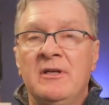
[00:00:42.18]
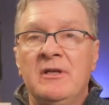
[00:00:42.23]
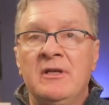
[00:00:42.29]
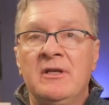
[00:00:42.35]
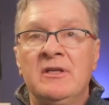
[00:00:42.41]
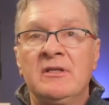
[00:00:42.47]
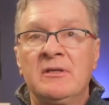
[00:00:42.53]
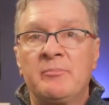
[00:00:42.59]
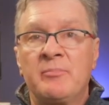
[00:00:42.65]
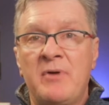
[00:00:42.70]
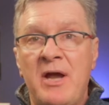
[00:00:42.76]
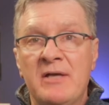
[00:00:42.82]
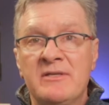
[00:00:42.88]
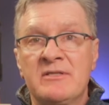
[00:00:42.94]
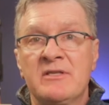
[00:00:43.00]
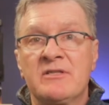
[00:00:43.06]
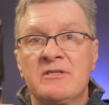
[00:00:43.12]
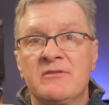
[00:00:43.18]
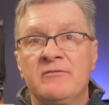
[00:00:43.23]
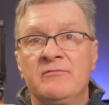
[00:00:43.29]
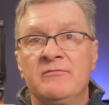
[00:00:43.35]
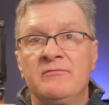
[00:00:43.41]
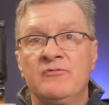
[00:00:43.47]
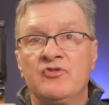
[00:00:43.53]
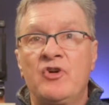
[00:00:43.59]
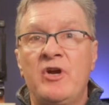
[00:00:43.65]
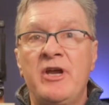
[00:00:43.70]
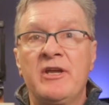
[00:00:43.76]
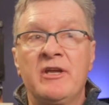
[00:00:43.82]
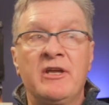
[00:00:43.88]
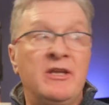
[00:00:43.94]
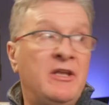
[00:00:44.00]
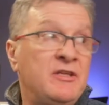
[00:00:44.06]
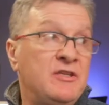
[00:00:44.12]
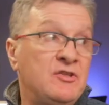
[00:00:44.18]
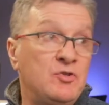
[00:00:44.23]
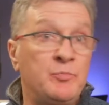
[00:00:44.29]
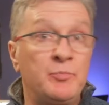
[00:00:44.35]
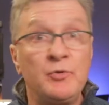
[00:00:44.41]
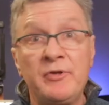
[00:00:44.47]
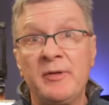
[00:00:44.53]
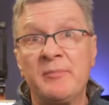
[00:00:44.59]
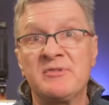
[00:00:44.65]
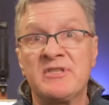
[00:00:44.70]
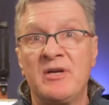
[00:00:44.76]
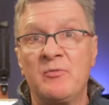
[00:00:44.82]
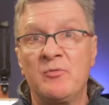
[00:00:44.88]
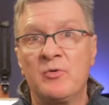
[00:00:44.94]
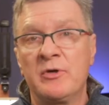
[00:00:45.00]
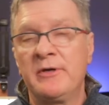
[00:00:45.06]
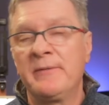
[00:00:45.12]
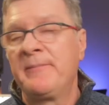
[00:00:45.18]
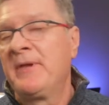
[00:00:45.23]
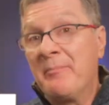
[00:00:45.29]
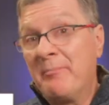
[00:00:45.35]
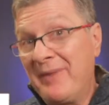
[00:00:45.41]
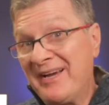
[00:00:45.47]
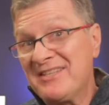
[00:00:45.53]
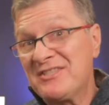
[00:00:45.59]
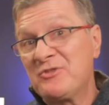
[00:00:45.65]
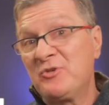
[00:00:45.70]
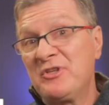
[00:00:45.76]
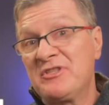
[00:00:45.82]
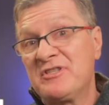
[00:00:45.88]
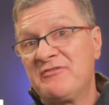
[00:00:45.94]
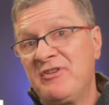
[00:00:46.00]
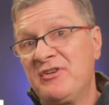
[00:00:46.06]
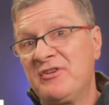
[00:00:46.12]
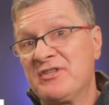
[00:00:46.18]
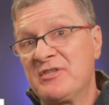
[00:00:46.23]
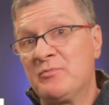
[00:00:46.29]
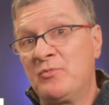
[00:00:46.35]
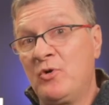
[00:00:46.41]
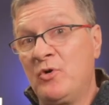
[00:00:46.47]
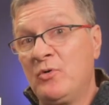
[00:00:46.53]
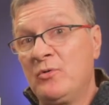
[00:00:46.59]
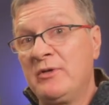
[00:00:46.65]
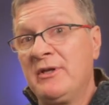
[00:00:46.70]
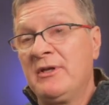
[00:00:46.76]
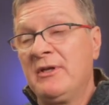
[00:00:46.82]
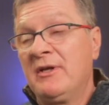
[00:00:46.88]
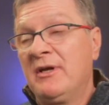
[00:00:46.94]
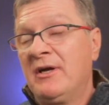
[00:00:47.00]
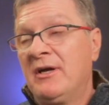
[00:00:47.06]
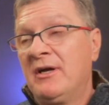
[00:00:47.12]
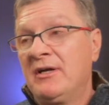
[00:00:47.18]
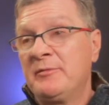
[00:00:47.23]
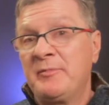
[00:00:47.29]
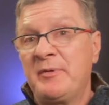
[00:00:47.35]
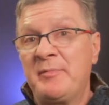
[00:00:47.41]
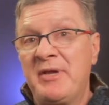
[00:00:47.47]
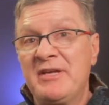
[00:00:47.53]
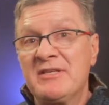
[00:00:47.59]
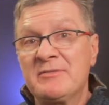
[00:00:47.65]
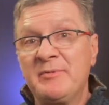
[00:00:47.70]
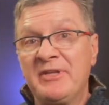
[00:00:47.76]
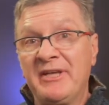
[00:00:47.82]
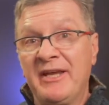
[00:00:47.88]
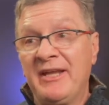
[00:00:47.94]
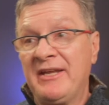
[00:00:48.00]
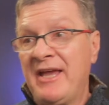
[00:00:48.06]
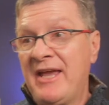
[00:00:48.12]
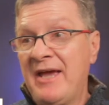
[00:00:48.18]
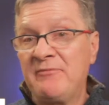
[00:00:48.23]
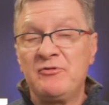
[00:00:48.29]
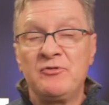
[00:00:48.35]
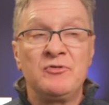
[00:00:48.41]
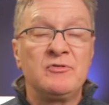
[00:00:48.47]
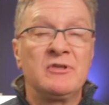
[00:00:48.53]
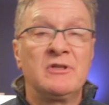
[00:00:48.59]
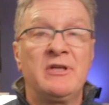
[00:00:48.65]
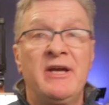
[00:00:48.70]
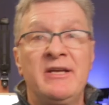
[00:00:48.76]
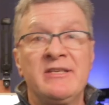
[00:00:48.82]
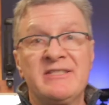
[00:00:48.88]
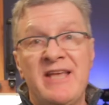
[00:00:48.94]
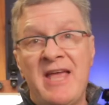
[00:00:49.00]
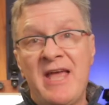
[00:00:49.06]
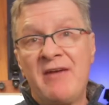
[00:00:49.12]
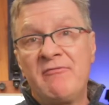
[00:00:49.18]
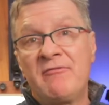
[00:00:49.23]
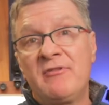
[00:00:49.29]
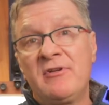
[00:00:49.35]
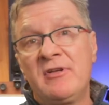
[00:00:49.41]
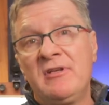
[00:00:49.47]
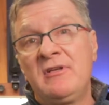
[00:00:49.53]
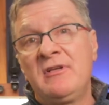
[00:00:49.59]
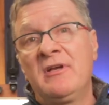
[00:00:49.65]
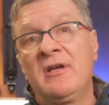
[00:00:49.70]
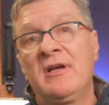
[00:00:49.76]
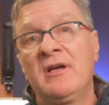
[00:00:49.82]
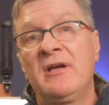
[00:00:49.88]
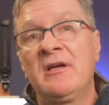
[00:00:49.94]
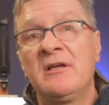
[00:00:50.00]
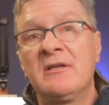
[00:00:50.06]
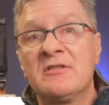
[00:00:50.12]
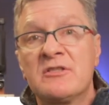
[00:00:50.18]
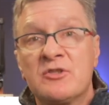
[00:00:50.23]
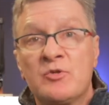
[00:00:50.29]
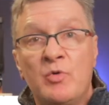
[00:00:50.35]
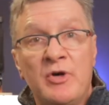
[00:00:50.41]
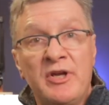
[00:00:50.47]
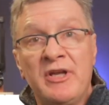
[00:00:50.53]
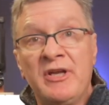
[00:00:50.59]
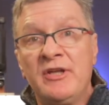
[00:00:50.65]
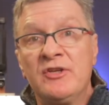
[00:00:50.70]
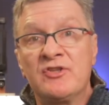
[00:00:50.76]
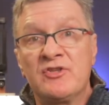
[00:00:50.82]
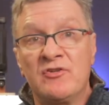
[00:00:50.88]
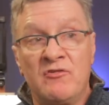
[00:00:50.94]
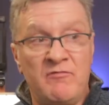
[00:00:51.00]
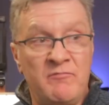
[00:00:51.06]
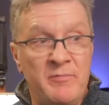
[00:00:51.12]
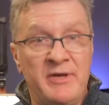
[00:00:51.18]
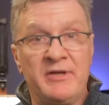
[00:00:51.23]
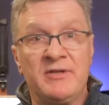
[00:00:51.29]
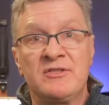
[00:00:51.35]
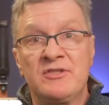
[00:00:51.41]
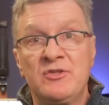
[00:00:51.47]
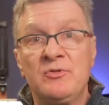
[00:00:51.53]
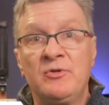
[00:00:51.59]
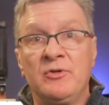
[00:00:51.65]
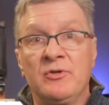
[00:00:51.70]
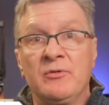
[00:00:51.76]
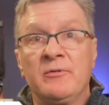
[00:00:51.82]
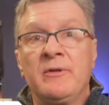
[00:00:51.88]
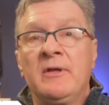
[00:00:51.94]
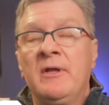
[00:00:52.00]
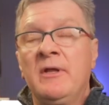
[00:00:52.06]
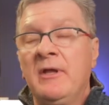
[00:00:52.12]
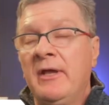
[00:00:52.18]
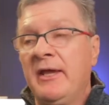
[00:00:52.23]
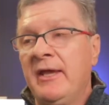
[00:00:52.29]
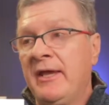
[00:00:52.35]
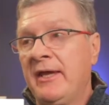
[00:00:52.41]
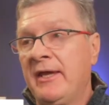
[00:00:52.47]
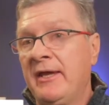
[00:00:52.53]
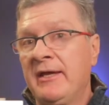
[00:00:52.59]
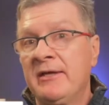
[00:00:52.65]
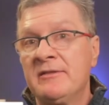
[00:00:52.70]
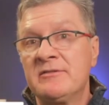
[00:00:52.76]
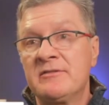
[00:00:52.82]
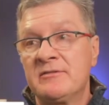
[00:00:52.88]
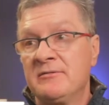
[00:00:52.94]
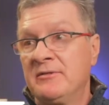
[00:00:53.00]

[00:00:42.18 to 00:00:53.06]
in a process of drying and I need to put them somewhere. My studio is very small in my basement and I have to utilize every square inch of my studio. And